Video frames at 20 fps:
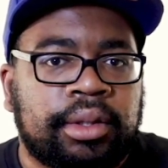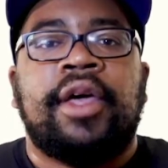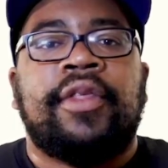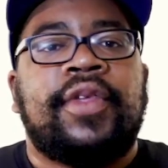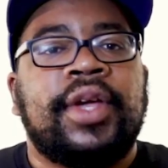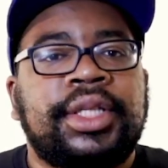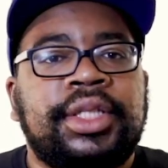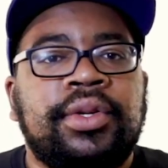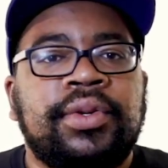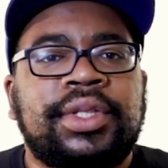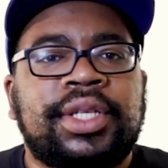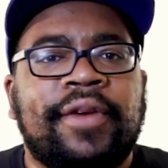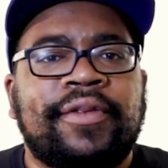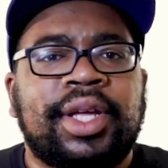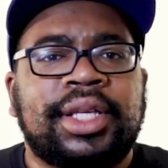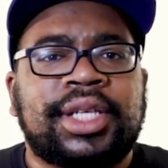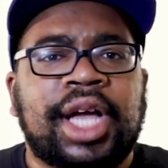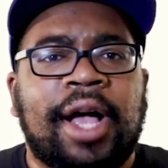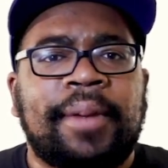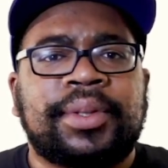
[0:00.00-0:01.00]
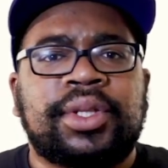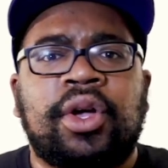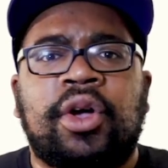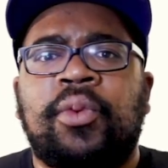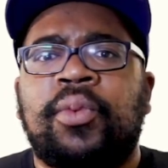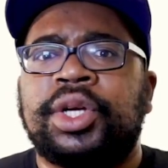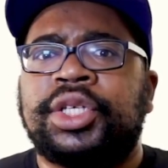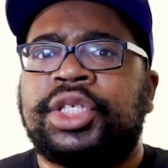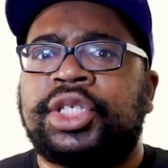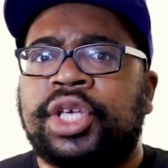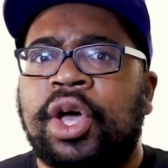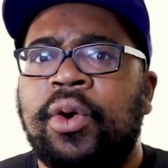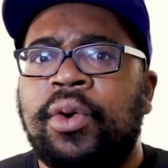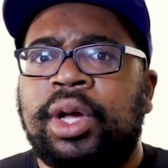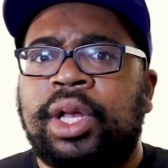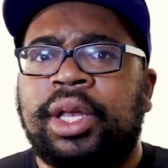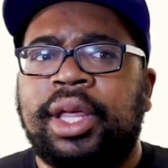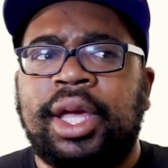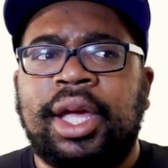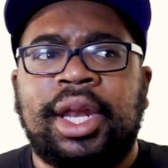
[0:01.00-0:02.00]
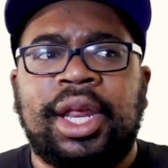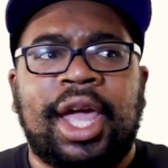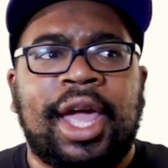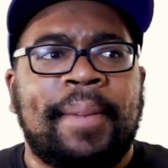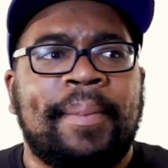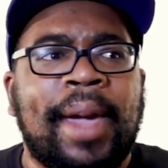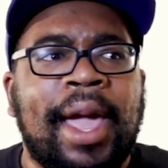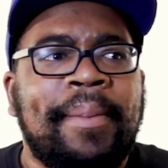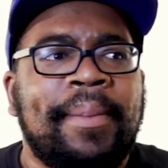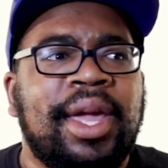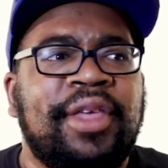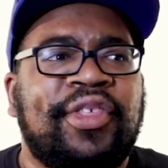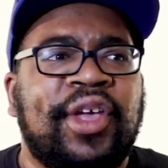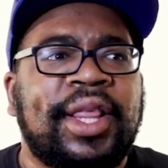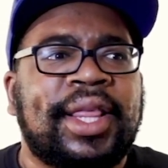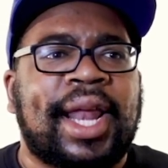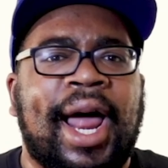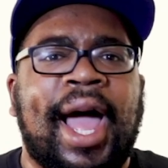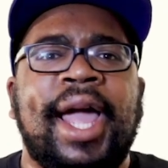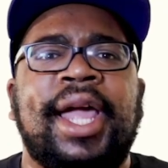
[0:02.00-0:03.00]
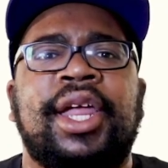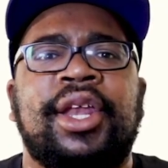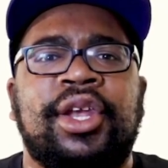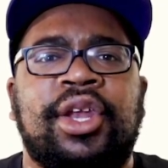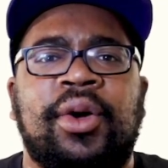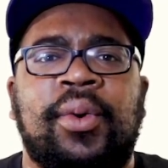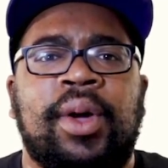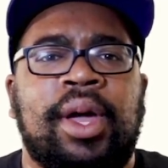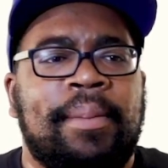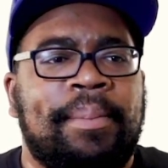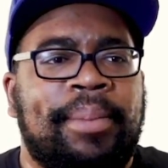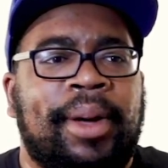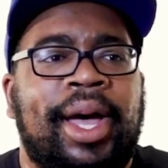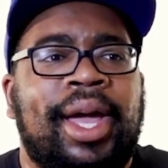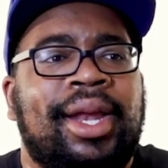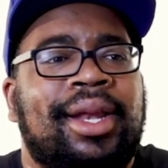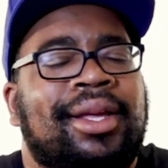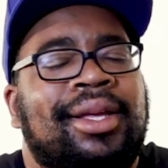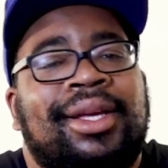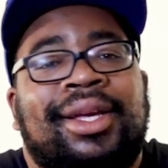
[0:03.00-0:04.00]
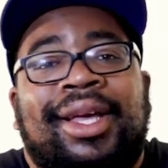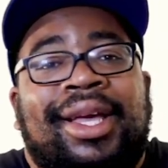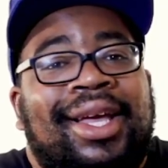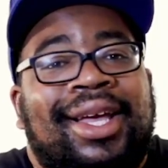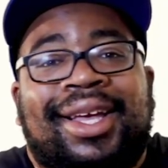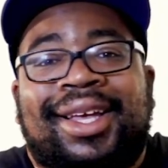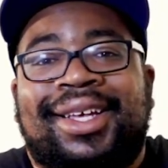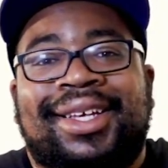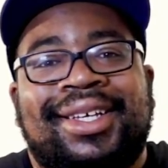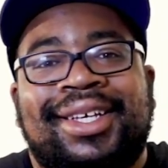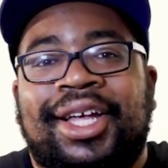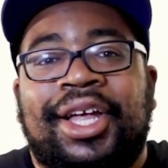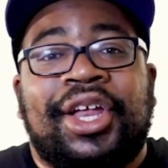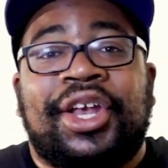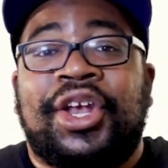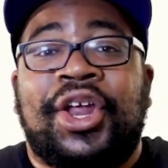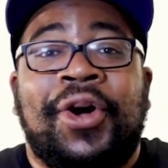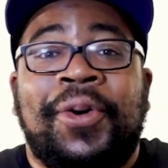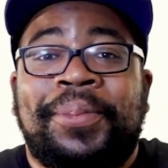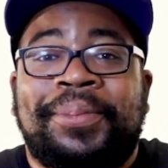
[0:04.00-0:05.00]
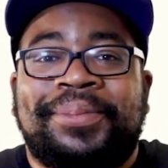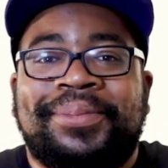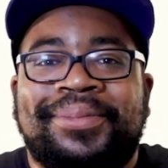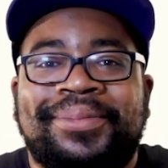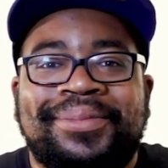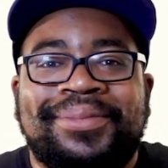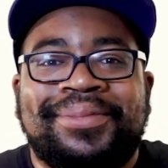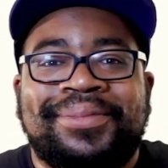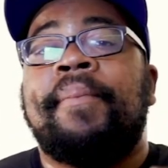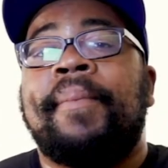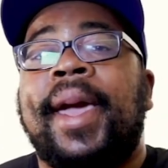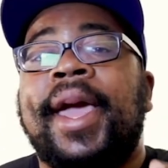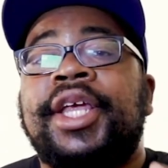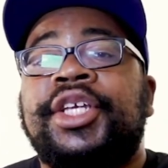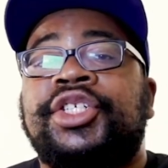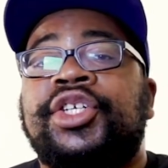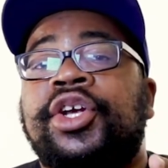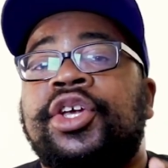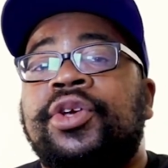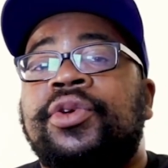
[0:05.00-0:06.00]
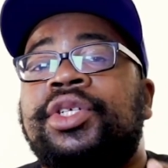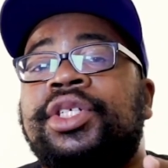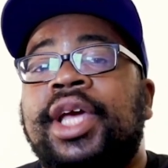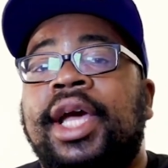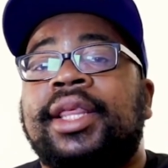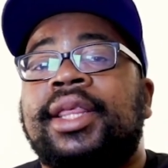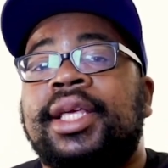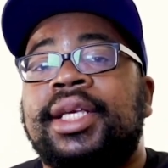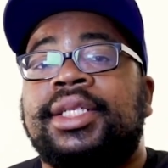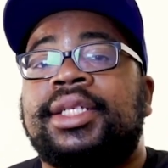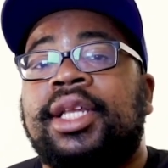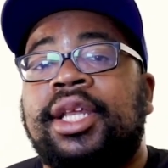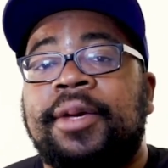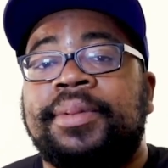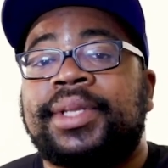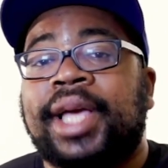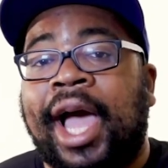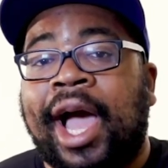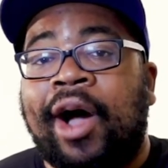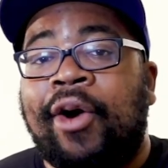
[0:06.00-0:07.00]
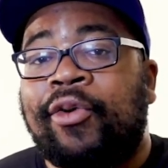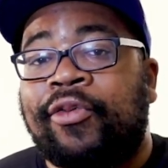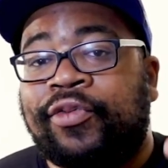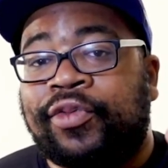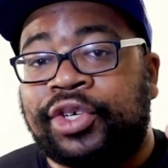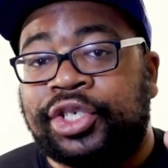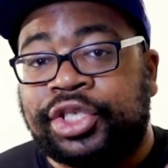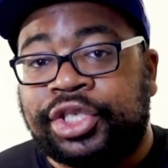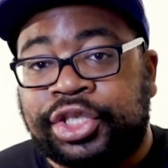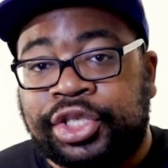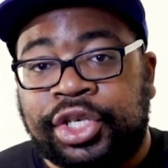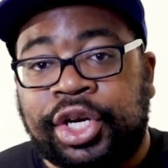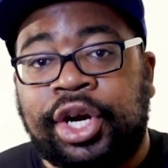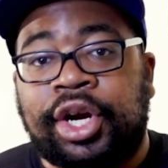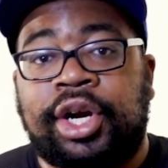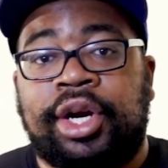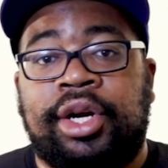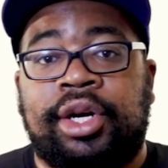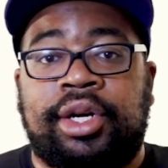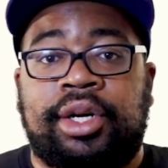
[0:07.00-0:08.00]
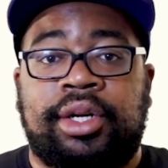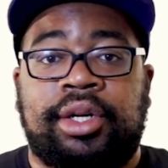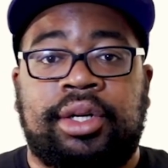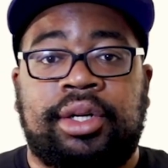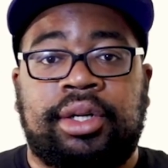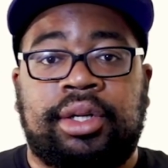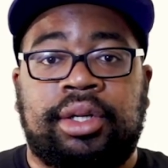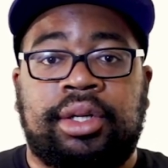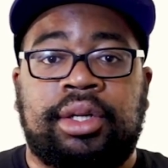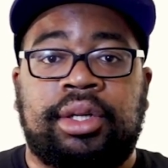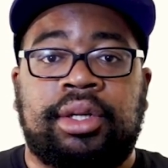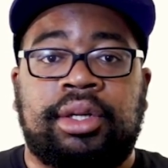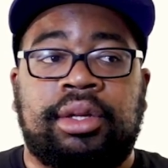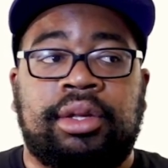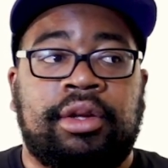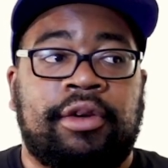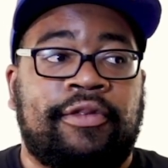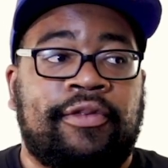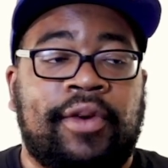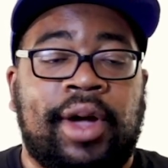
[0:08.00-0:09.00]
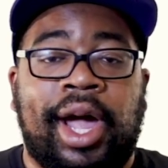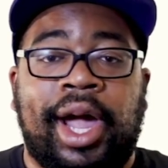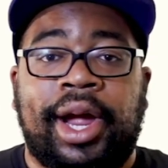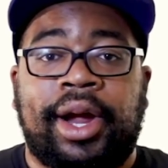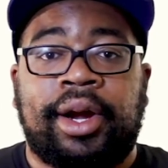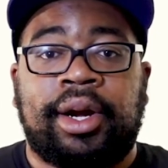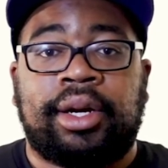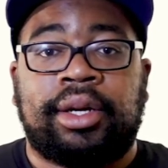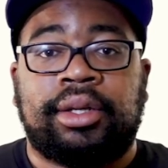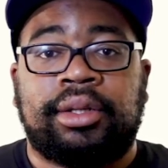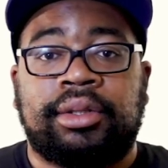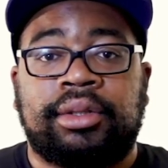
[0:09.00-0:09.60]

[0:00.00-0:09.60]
This 270 topsole was so clean, it made me think I can do it, but nope. Make sure you check these clips out for sure. They're fire.